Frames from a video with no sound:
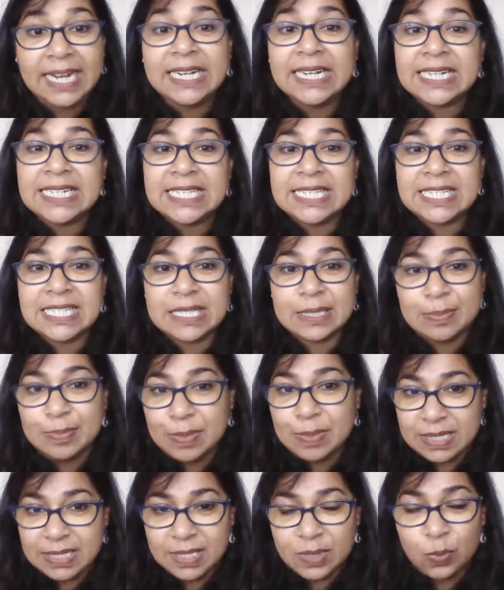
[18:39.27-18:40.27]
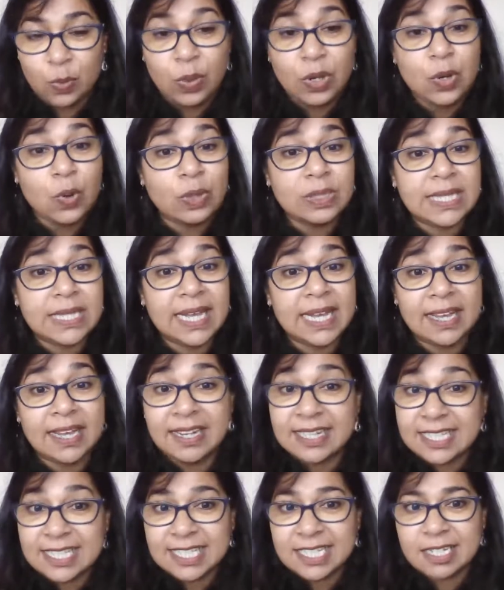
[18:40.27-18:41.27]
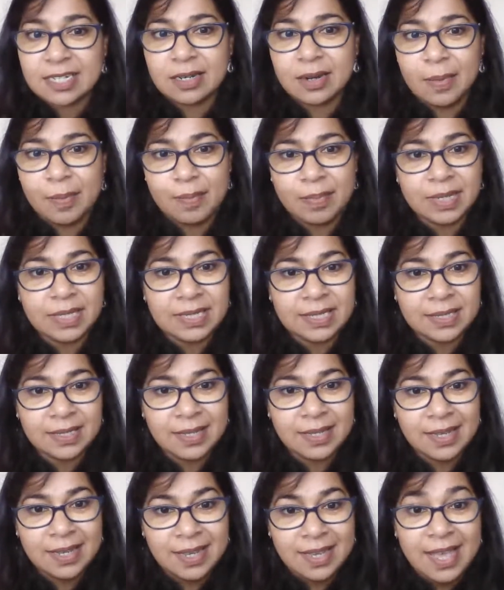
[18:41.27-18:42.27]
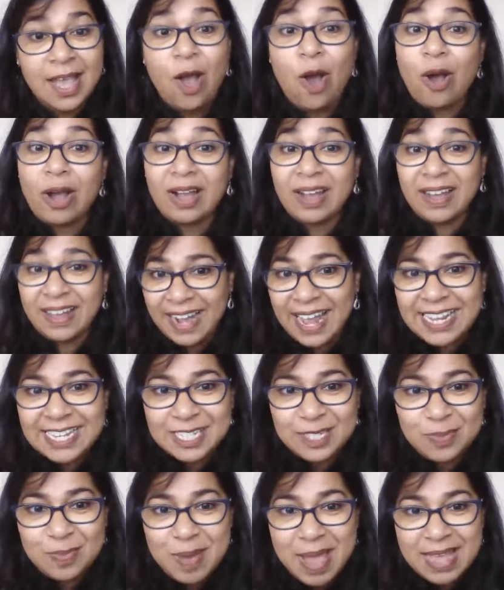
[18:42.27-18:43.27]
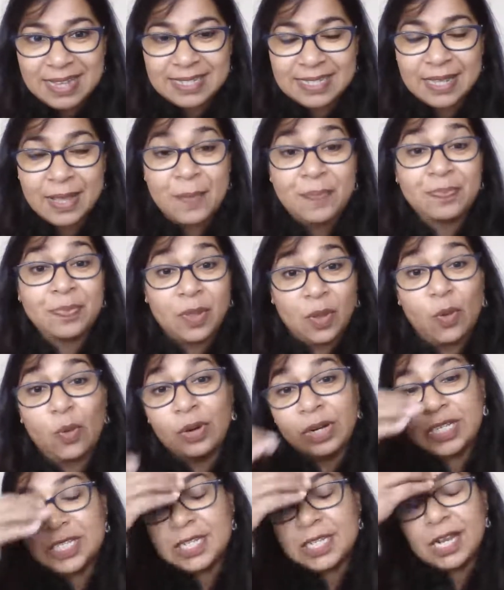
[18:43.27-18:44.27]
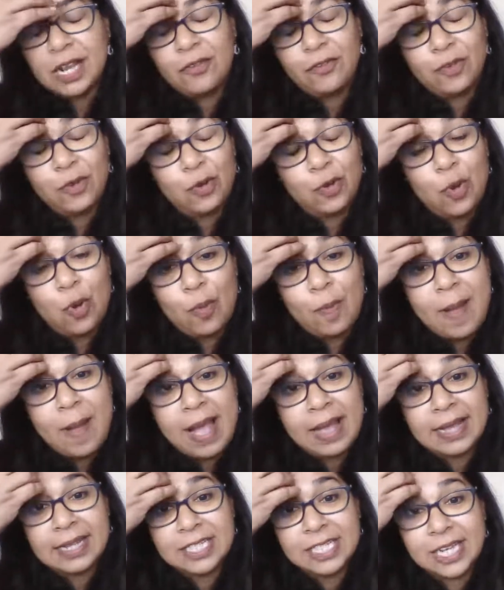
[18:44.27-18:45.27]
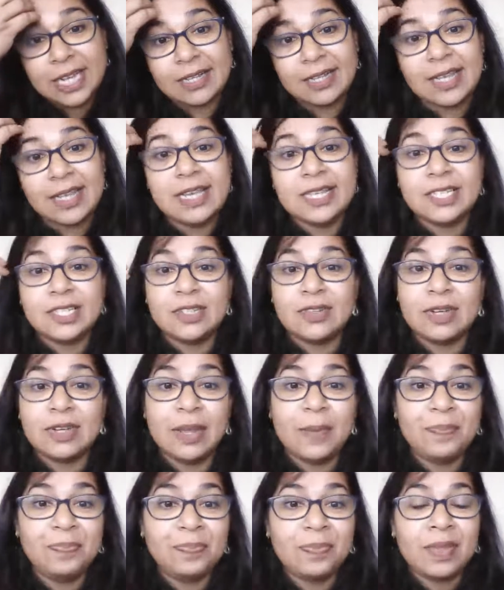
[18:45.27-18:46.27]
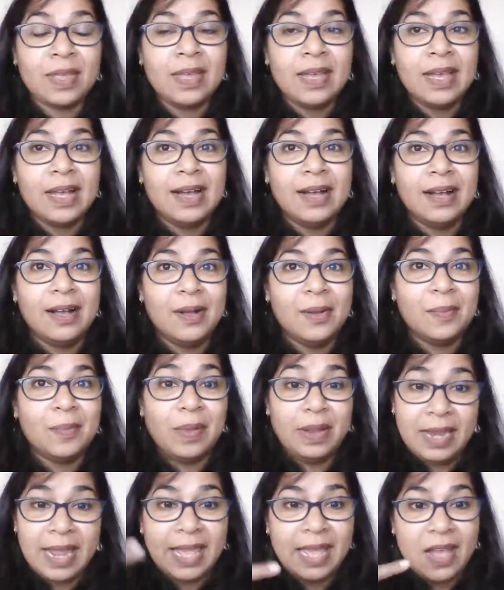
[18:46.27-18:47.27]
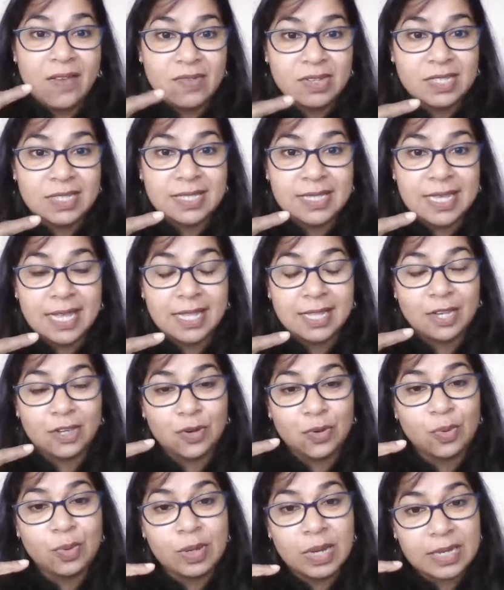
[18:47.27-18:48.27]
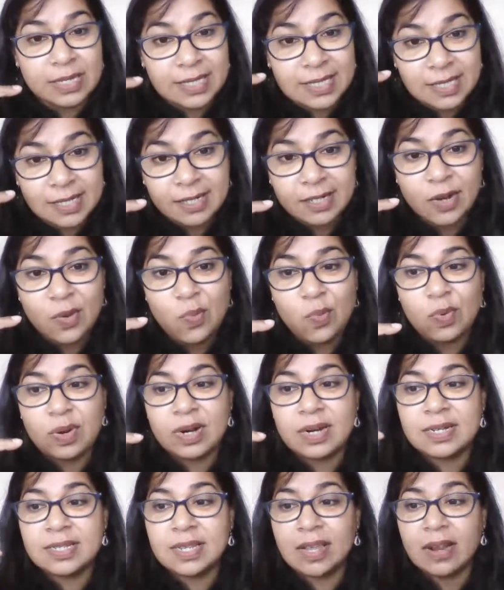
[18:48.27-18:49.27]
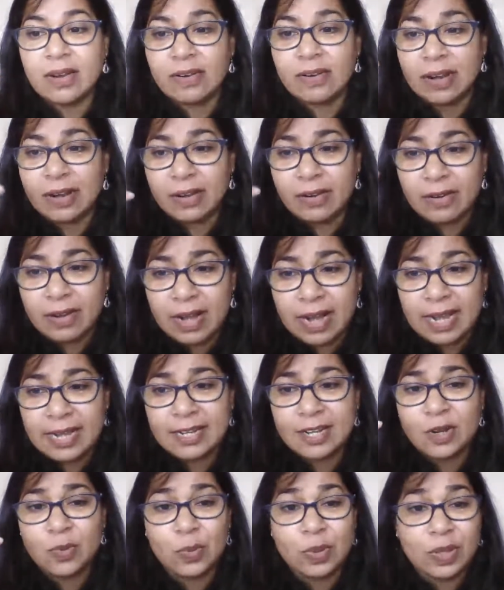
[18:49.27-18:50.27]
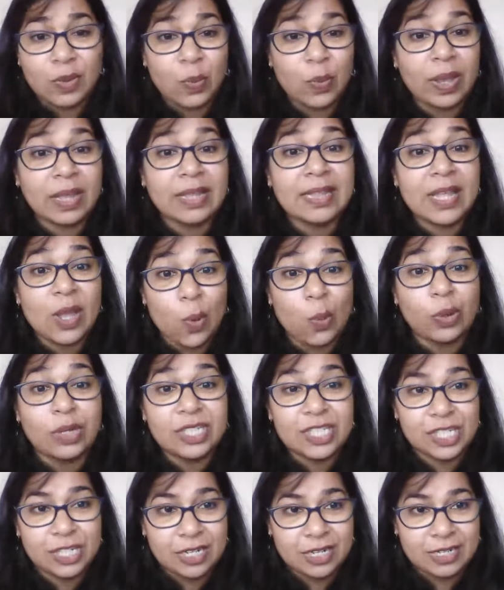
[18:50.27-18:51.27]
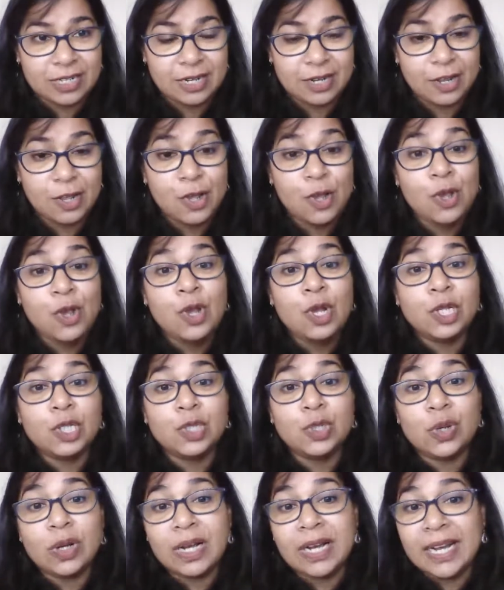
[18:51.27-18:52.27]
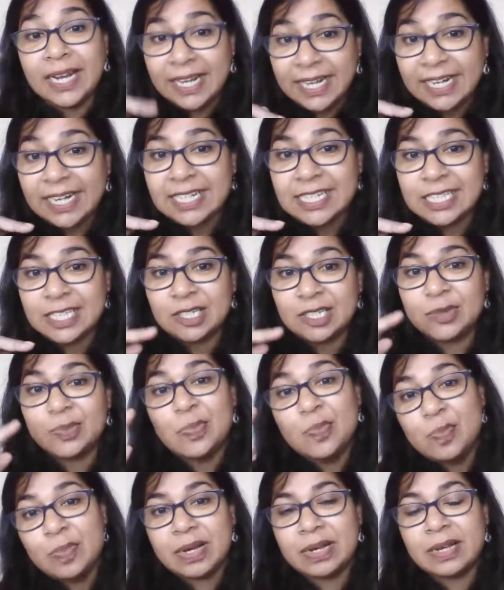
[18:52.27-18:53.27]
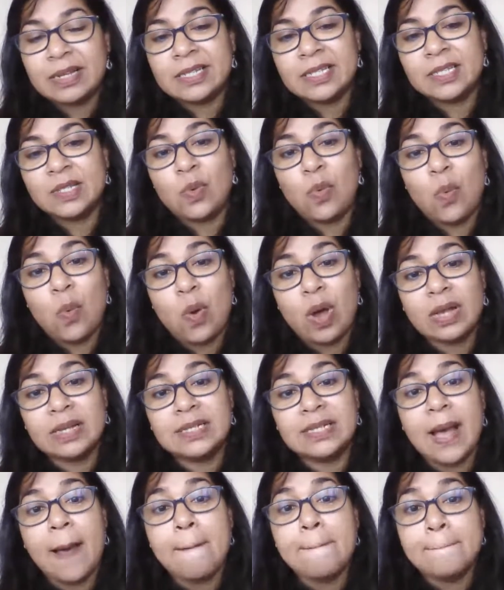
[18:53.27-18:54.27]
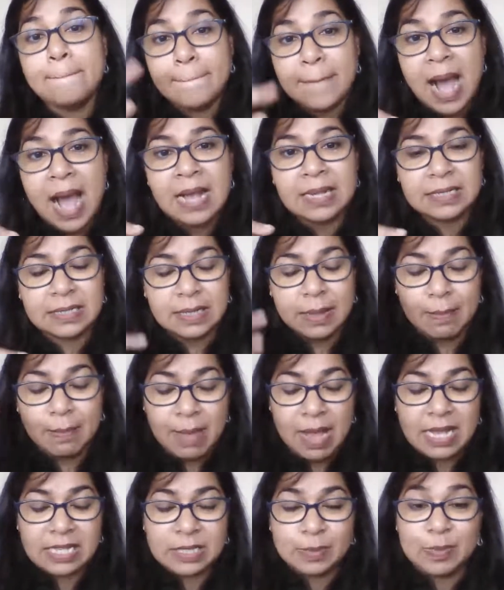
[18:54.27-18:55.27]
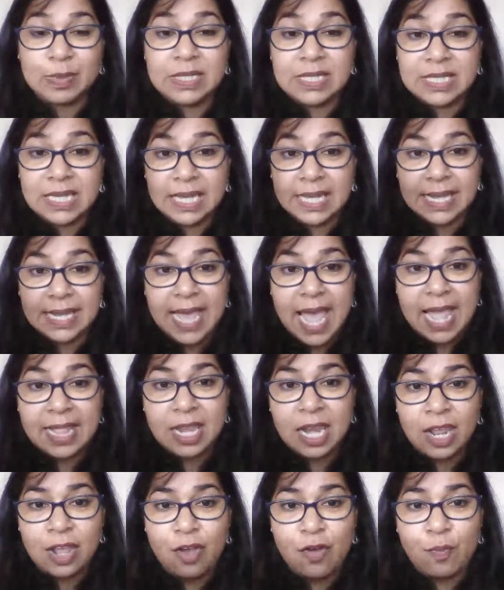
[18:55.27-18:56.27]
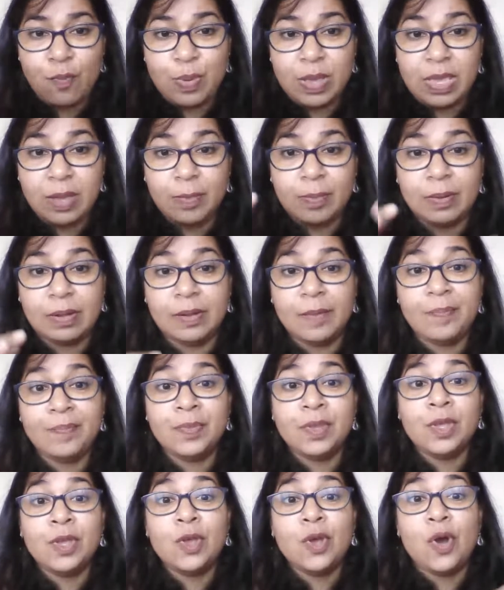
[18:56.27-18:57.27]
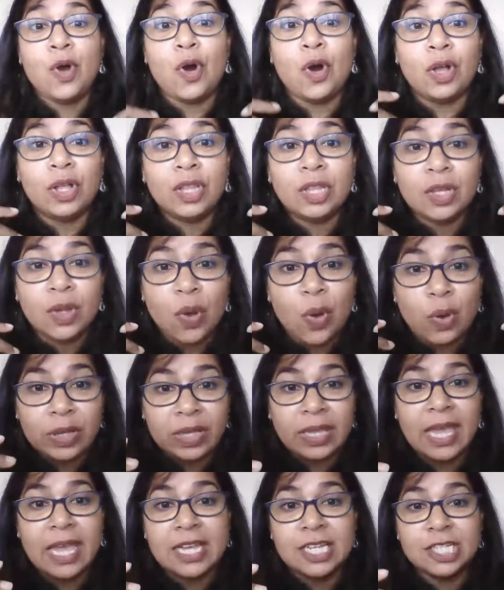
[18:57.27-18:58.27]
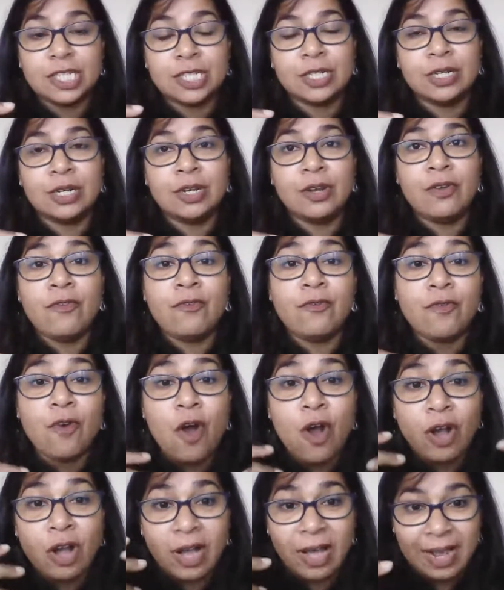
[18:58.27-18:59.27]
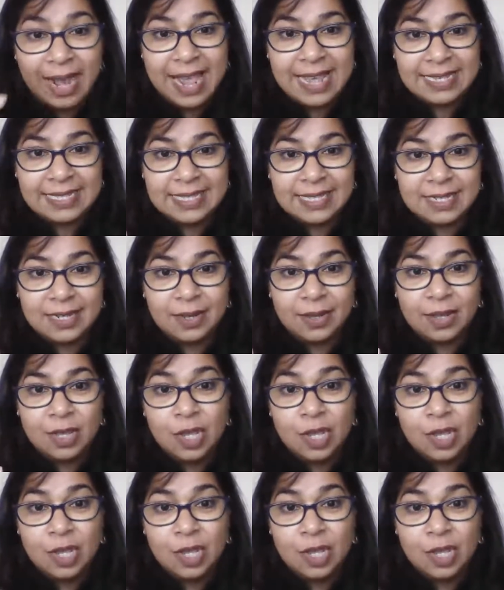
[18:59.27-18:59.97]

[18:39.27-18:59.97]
Christmas. We don't say Christmas or Christmas. Originally, if you go back and check the history, like I was just saying, that certain words are related with the way they originated. So Christmas was a mass. Mass means a gathering of people on the occasion for Christ.